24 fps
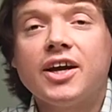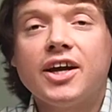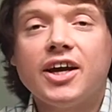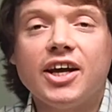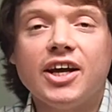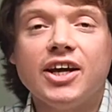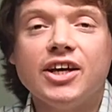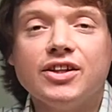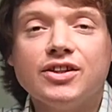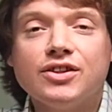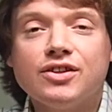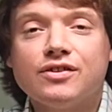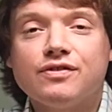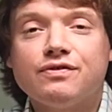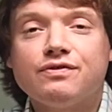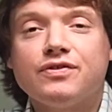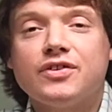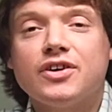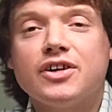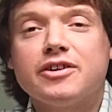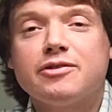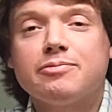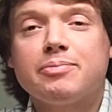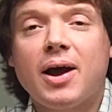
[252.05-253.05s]
In the
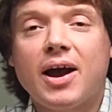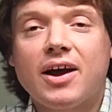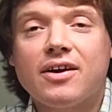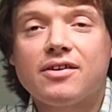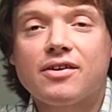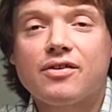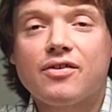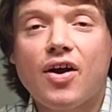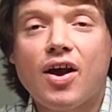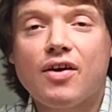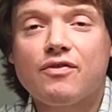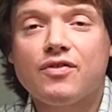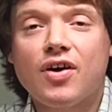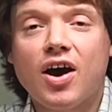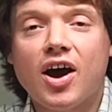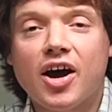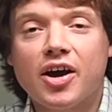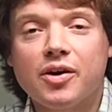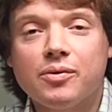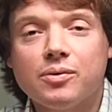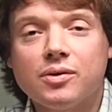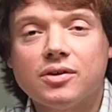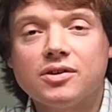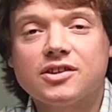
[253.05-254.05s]
first paragraph, I
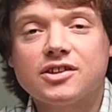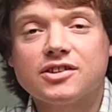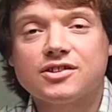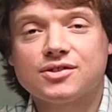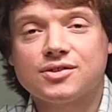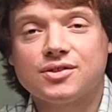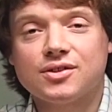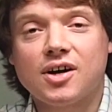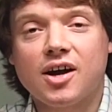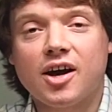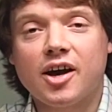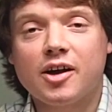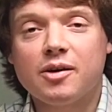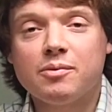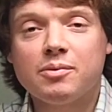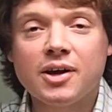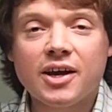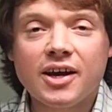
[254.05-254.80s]
will describe.